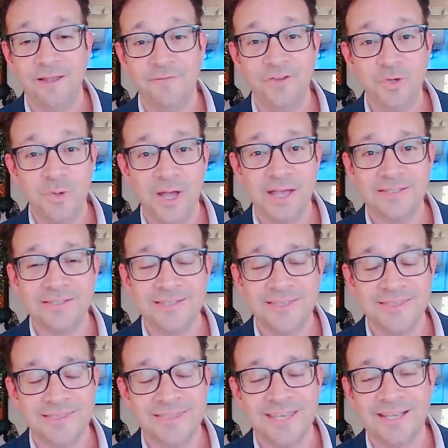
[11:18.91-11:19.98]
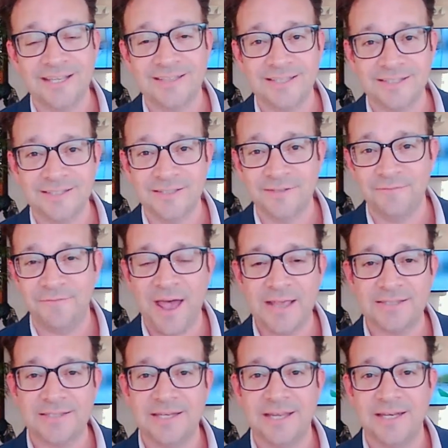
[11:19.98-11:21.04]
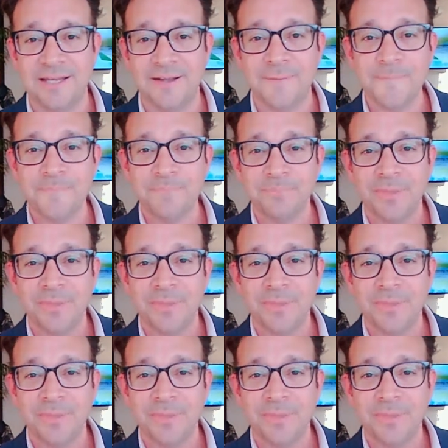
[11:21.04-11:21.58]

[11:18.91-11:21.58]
If you guys think this is fascinating,